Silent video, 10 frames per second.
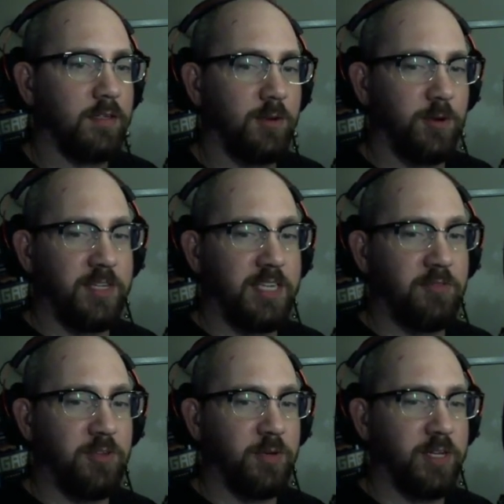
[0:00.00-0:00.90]
Or give
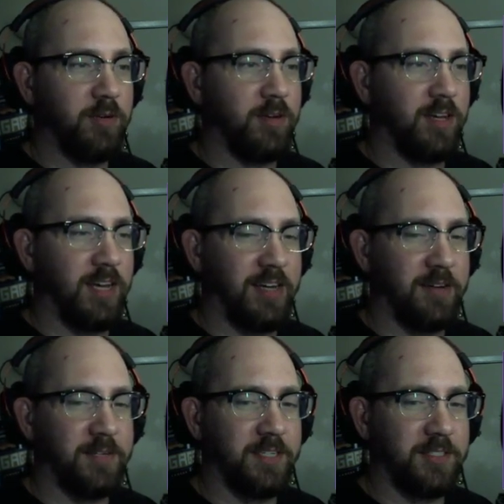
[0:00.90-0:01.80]
you in
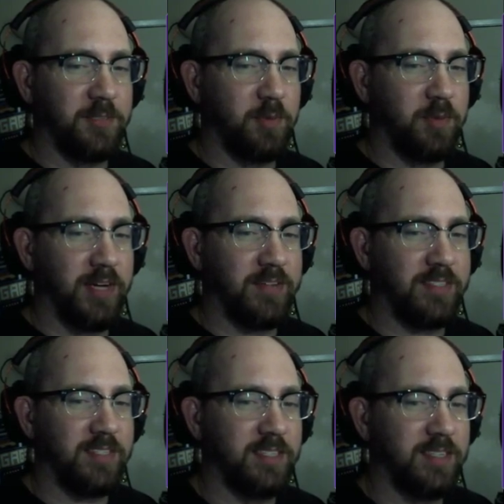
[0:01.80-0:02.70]
IRL superpowers.
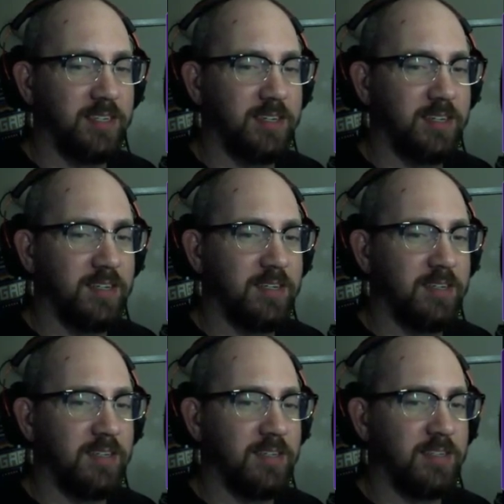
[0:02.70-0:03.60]

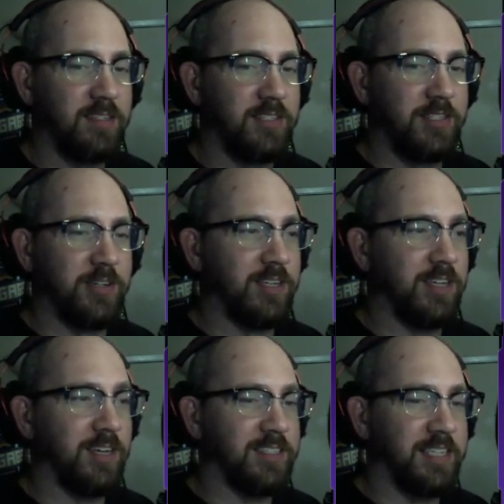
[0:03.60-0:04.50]
Zura,
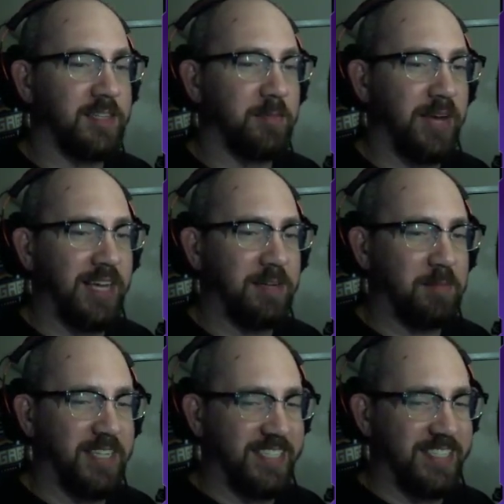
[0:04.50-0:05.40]
I'll take the ban,
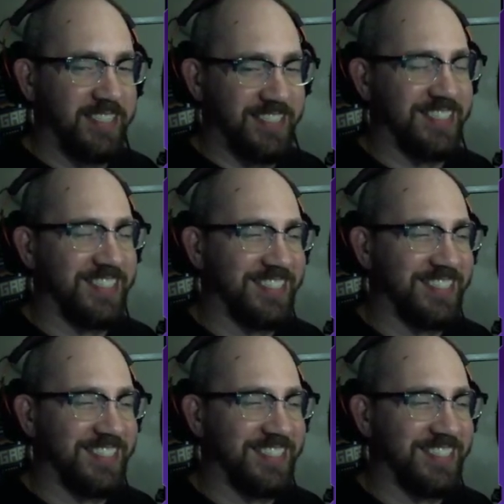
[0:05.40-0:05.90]
please.